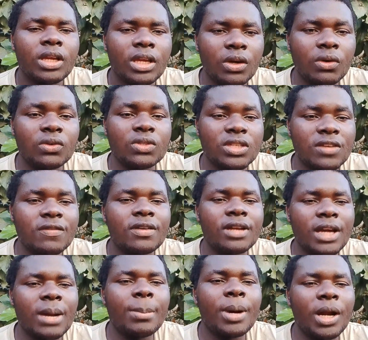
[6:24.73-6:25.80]
he was
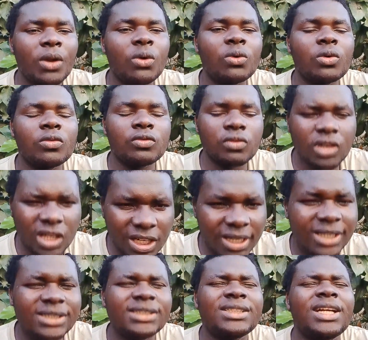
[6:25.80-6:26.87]
giving up a lot of
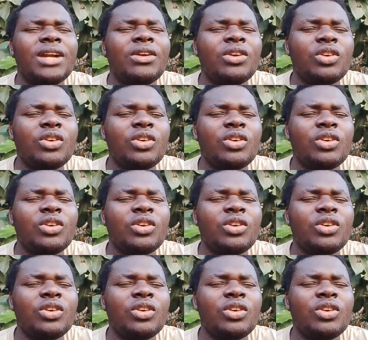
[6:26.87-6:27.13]
cash.